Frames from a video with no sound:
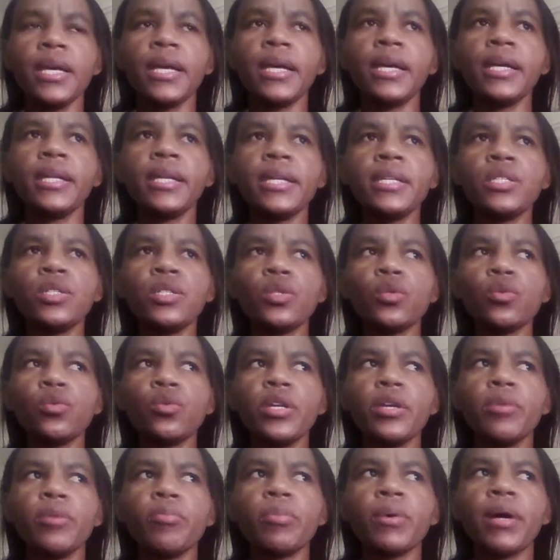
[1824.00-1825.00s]
And I saw
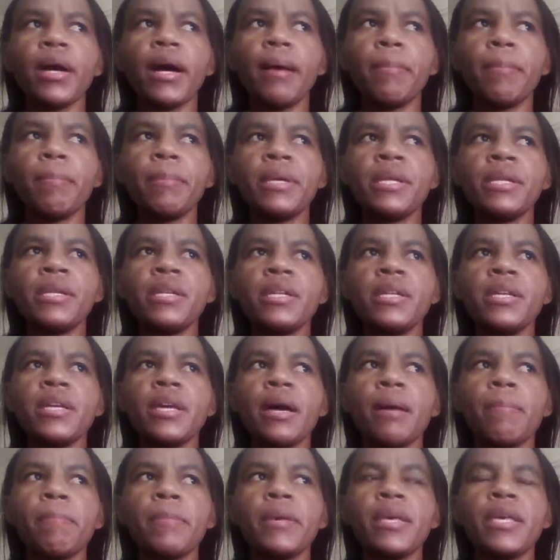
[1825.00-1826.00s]
him coming
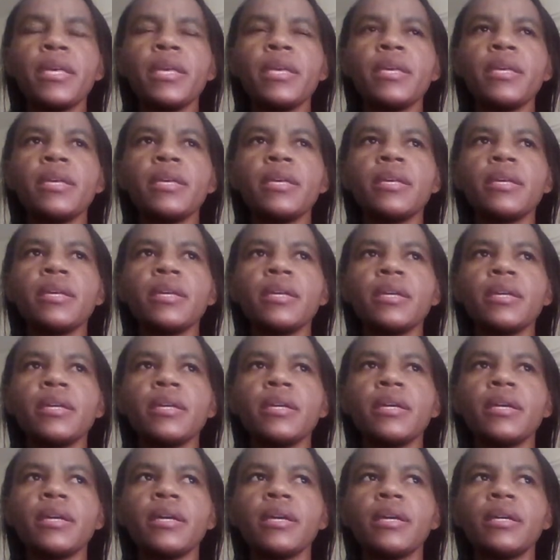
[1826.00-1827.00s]
near me
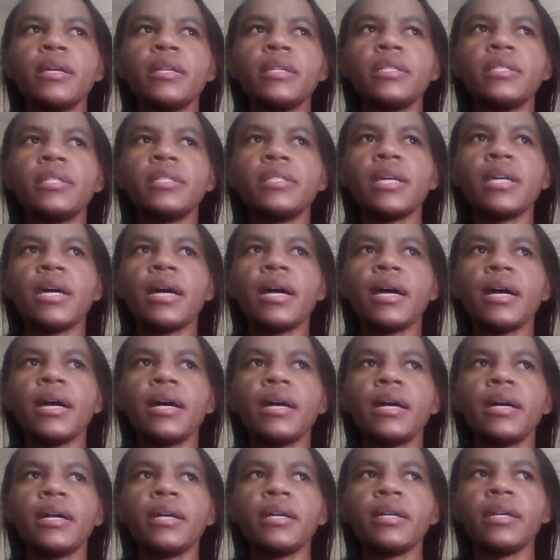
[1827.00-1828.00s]
and
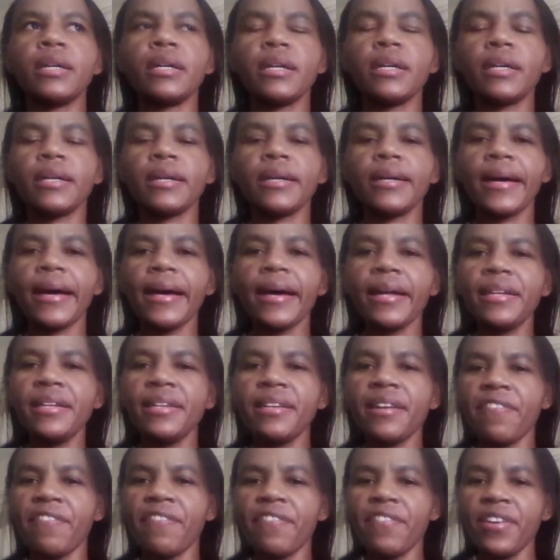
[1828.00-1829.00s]

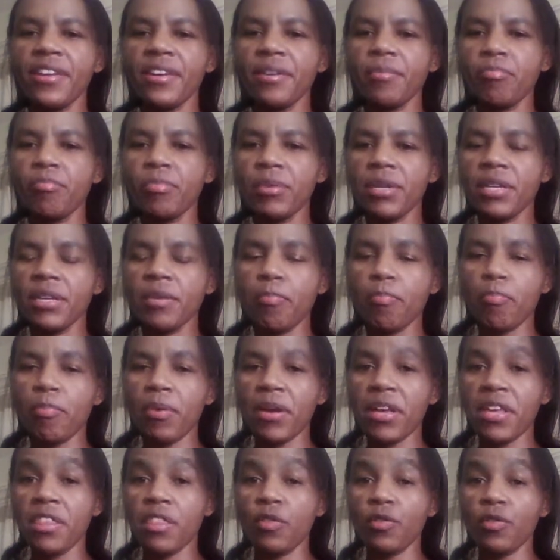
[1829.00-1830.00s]
carrying a very big
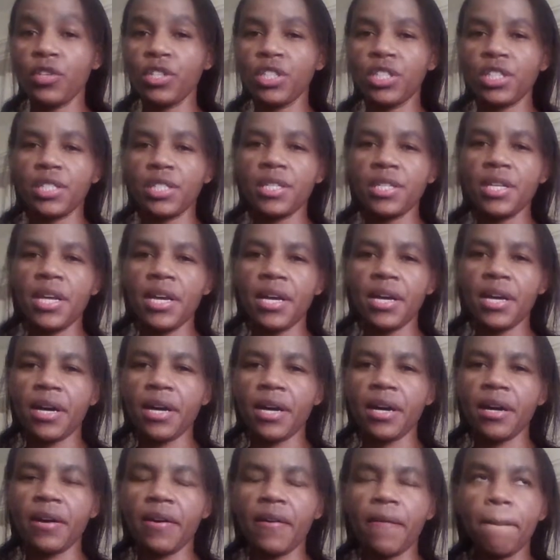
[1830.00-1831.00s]
python snake.
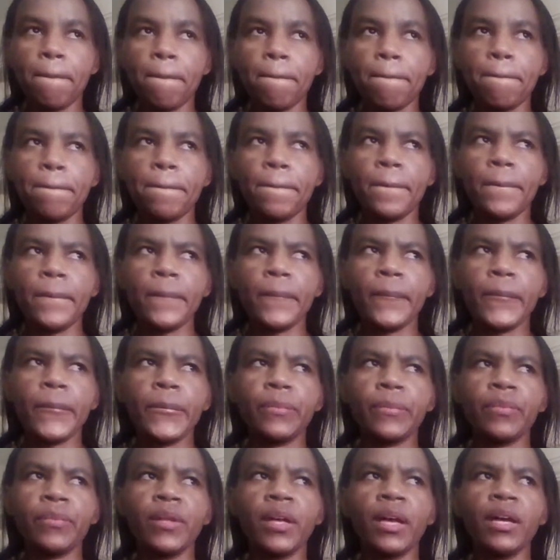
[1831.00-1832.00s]

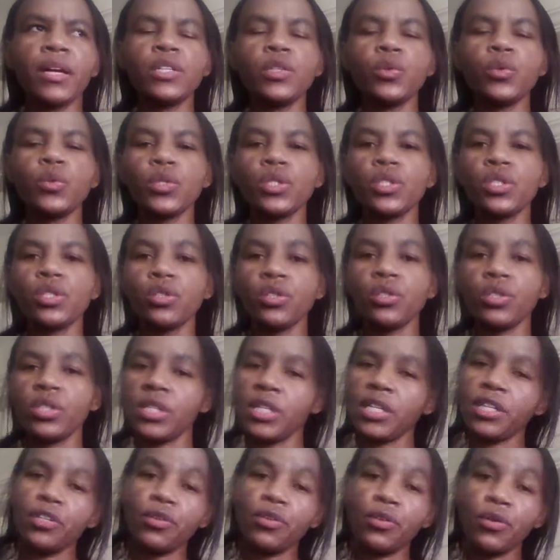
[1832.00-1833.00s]
It was not
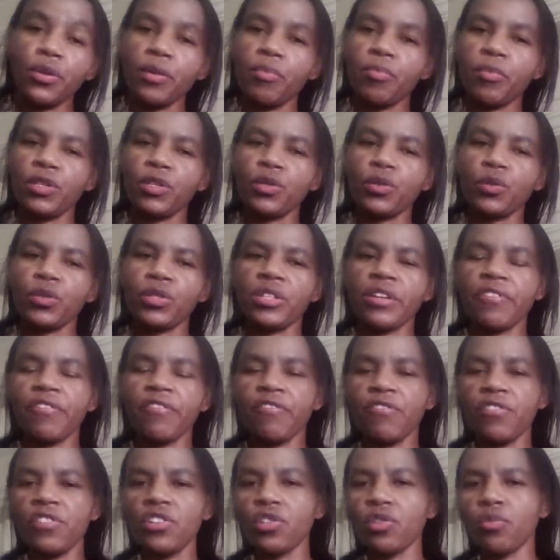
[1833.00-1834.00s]
a dream, it was a
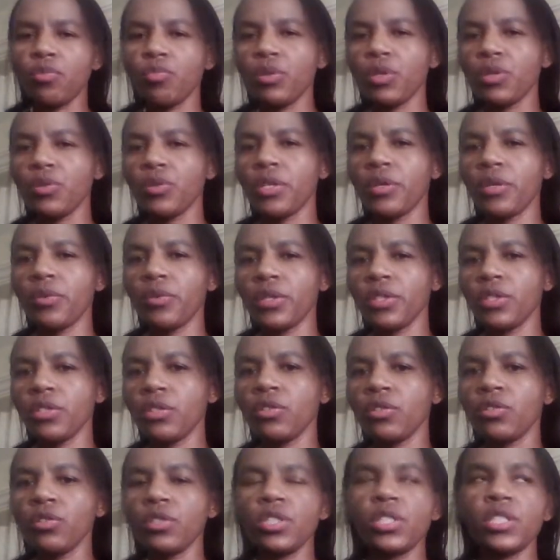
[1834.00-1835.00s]
vision because I was
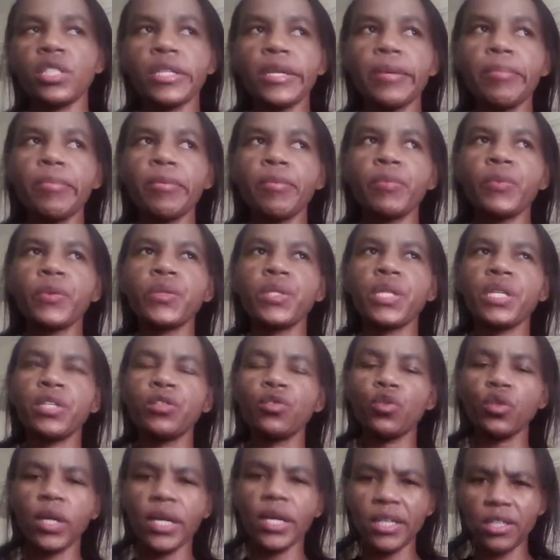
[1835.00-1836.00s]
not sleeping. Because I
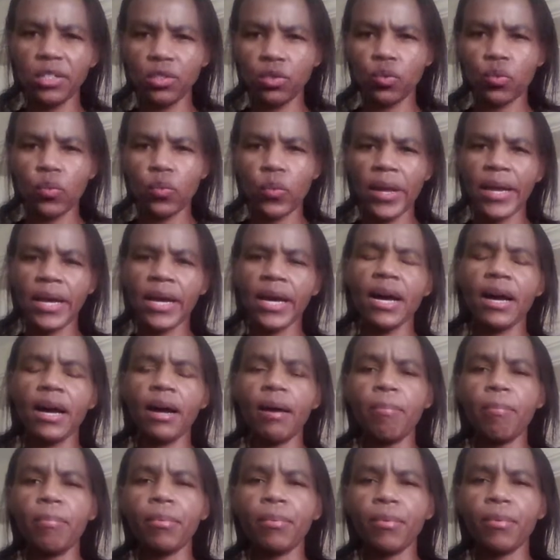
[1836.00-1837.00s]
tried to wake
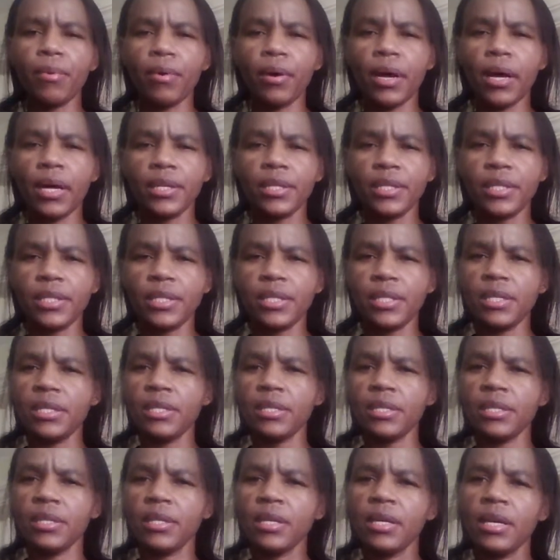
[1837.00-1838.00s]
up, I
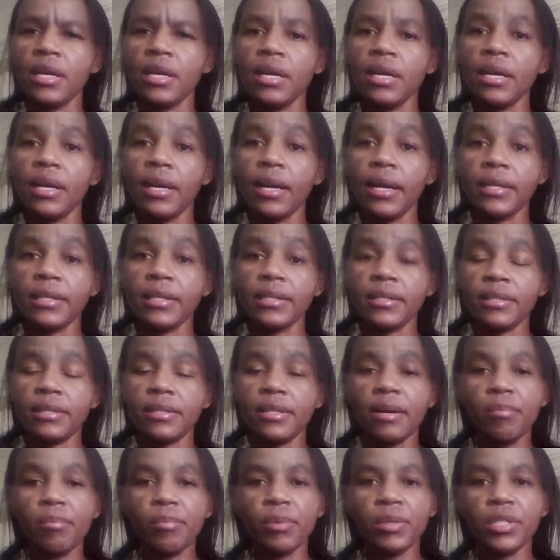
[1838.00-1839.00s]
see like
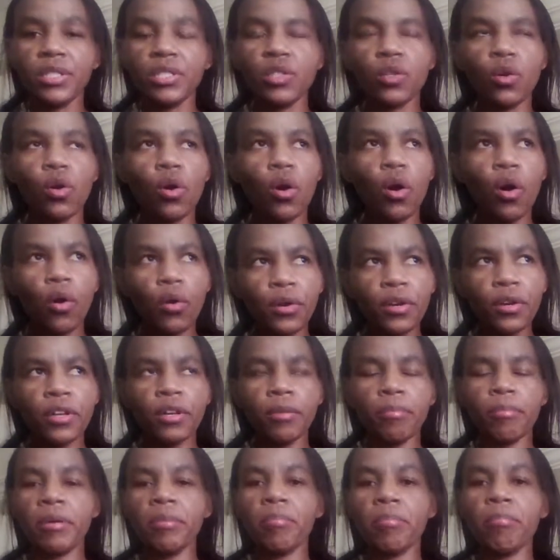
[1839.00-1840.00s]
somebody's
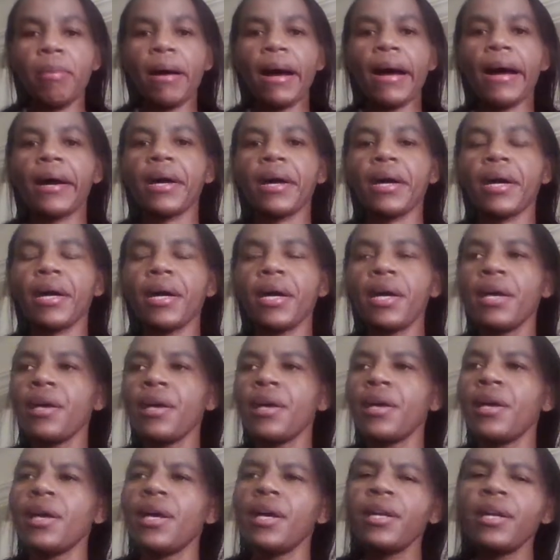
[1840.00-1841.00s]
holding me back.
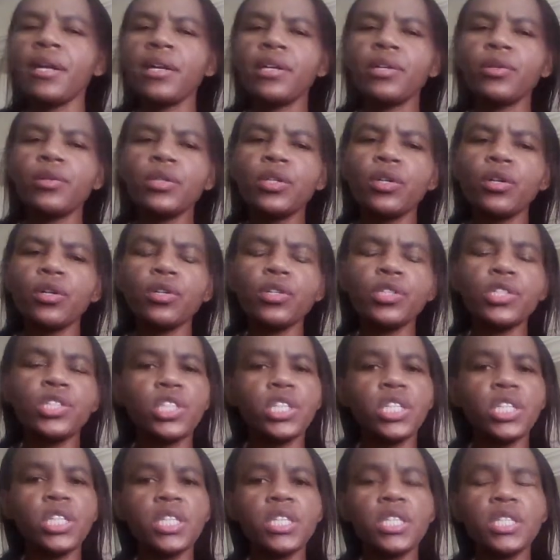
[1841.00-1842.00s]
And I could go,
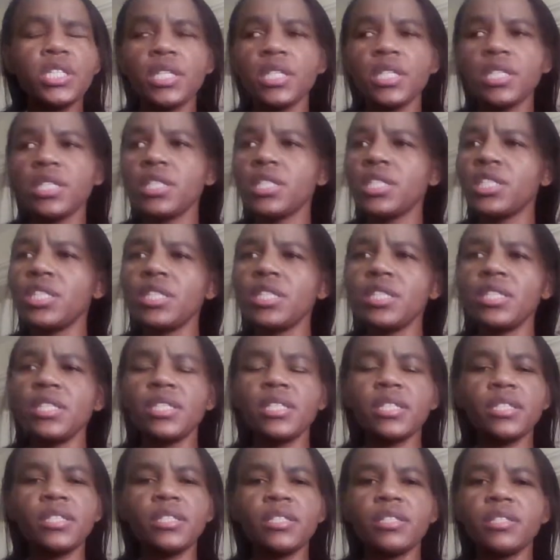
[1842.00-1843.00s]
Jesus,
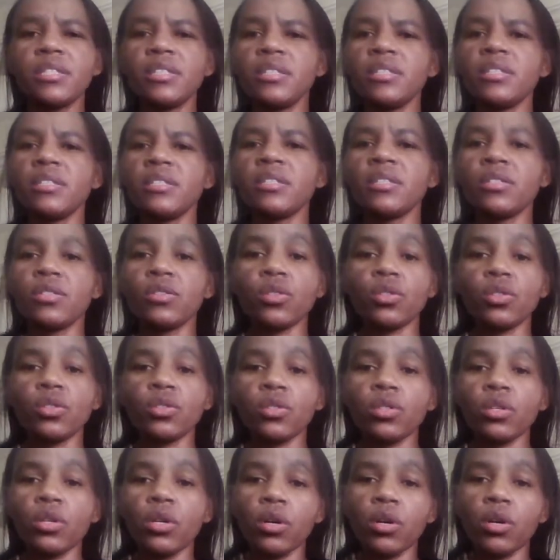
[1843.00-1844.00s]
Jesus, Jesus.
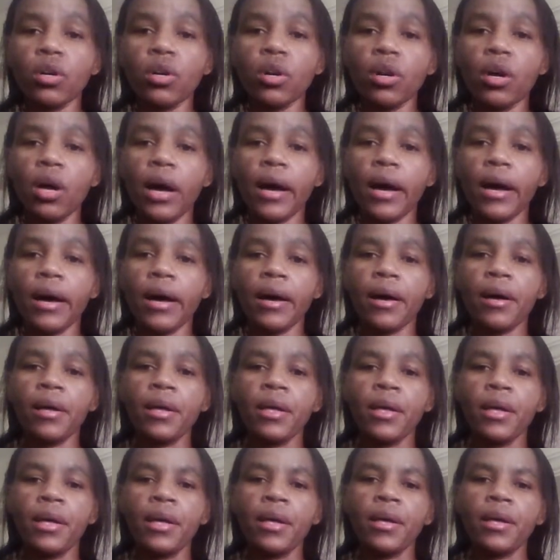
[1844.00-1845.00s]

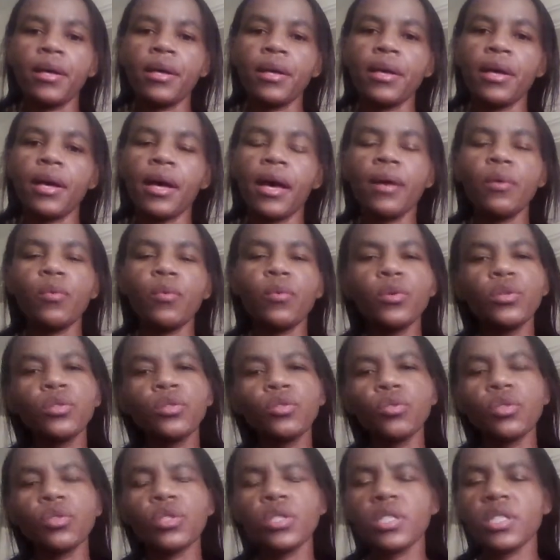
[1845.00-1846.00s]
I want
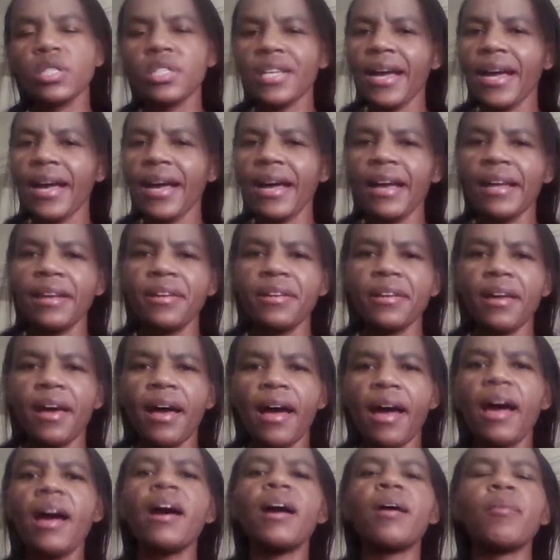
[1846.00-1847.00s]
to stand
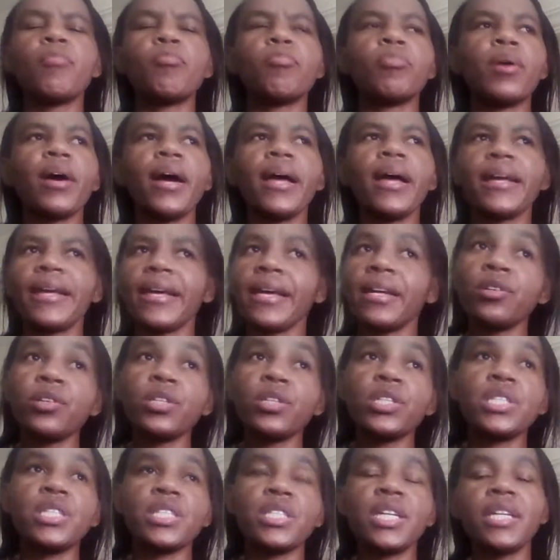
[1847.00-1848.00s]
up. I cannot
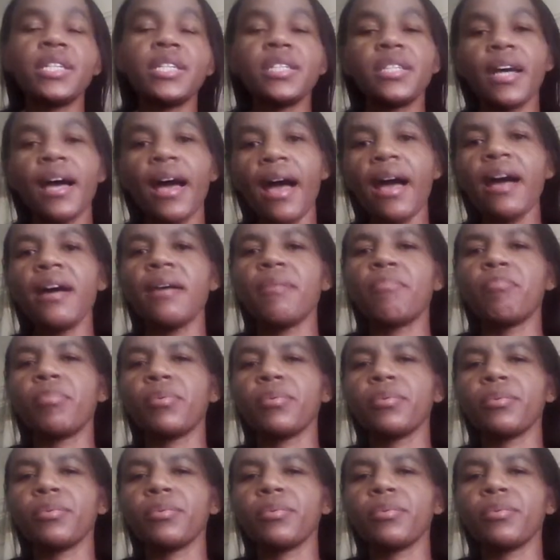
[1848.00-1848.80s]
stand up.